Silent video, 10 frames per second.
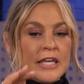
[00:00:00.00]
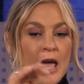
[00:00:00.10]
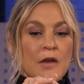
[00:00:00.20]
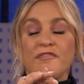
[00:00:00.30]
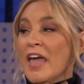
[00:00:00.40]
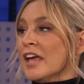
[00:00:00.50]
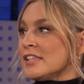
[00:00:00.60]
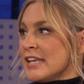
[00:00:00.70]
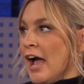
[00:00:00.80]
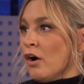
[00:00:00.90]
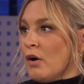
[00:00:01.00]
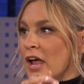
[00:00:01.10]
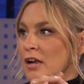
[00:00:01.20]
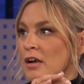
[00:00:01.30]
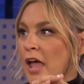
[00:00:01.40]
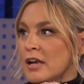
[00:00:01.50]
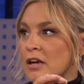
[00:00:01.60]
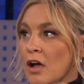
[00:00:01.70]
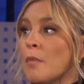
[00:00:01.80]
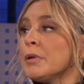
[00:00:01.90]
get fans now
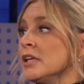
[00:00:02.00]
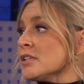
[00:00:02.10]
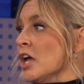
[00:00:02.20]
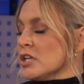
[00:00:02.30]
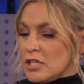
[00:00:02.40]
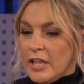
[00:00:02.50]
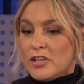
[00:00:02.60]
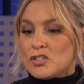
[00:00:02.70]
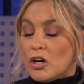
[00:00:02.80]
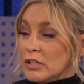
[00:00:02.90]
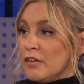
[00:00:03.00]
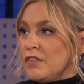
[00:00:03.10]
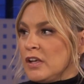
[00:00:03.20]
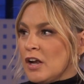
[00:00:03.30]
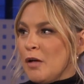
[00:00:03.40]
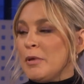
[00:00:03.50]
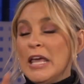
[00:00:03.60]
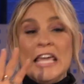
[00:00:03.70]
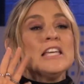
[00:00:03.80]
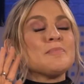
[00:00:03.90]
and companies to like start lifting it up.
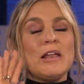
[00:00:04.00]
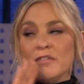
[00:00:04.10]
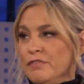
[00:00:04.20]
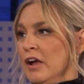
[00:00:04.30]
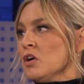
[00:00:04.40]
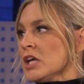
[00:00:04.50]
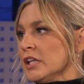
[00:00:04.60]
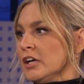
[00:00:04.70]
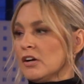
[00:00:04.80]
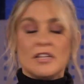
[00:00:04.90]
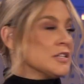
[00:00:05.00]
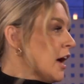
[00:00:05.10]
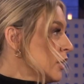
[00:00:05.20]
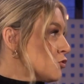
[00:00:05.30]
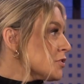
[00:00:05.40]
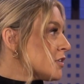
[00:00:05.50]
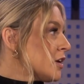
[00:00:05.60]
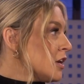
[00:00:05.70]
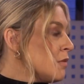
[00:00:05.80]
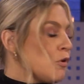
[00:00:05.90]
He has made it very clear he's not
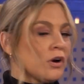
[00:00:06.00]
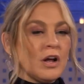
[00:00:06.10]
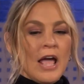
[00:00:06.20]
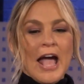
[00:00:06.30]
interested anymore.